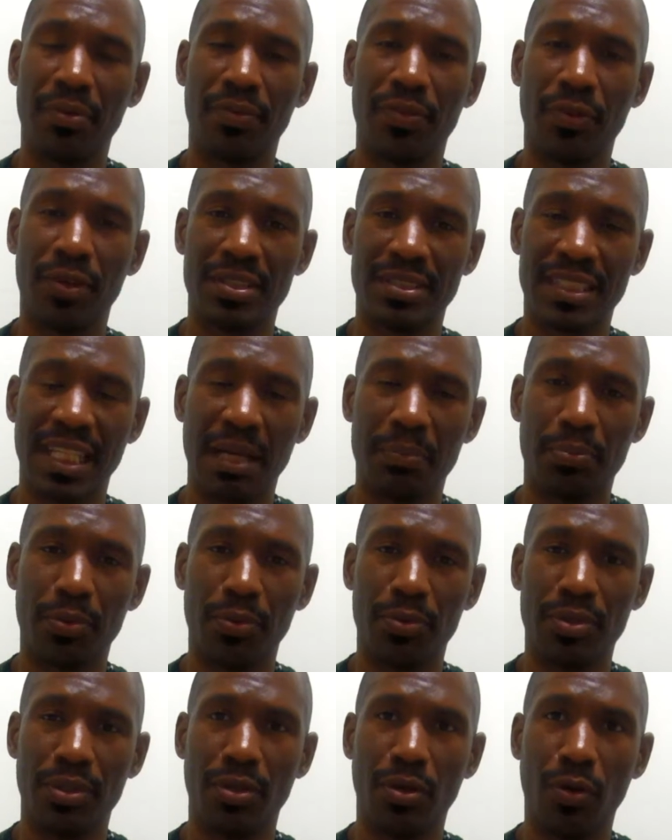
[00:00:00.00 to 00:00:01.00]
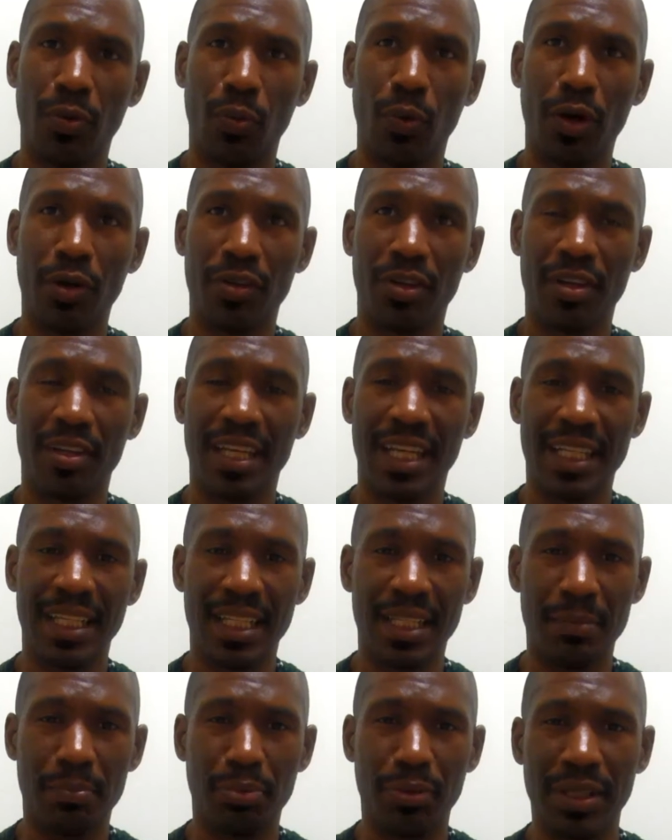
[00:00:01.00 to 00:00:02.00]
For example, were there
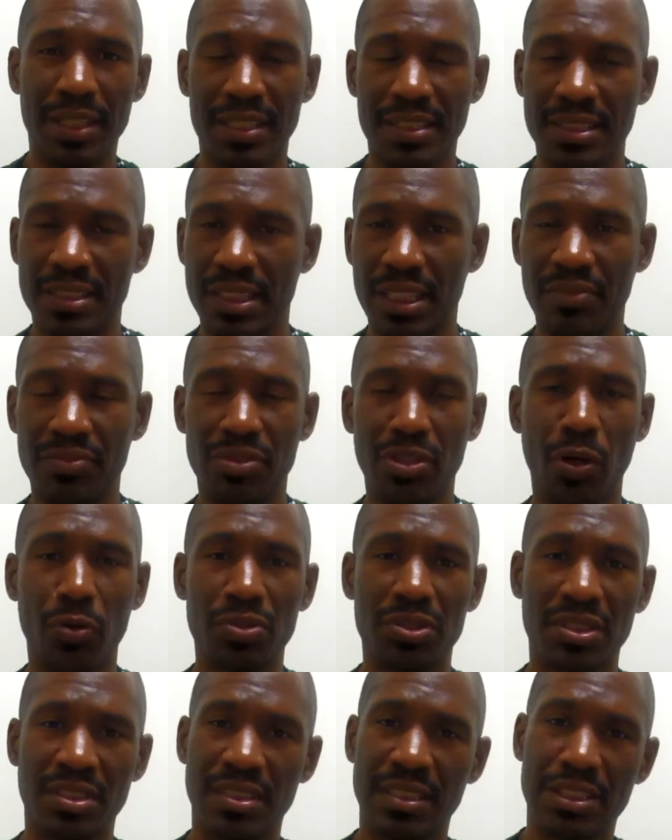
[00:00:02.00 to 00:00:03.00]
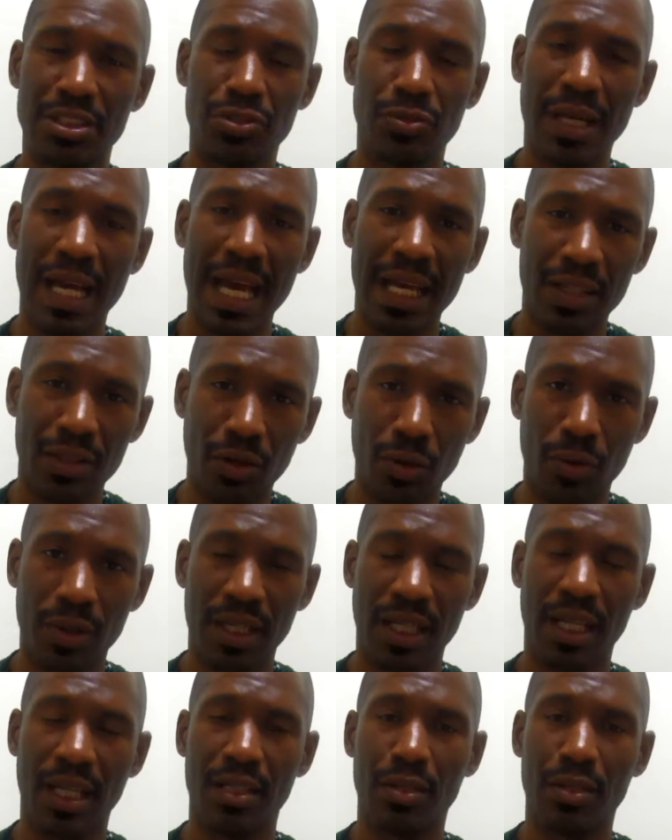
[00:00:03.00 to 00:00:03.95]
any preconceived notions that you had going in?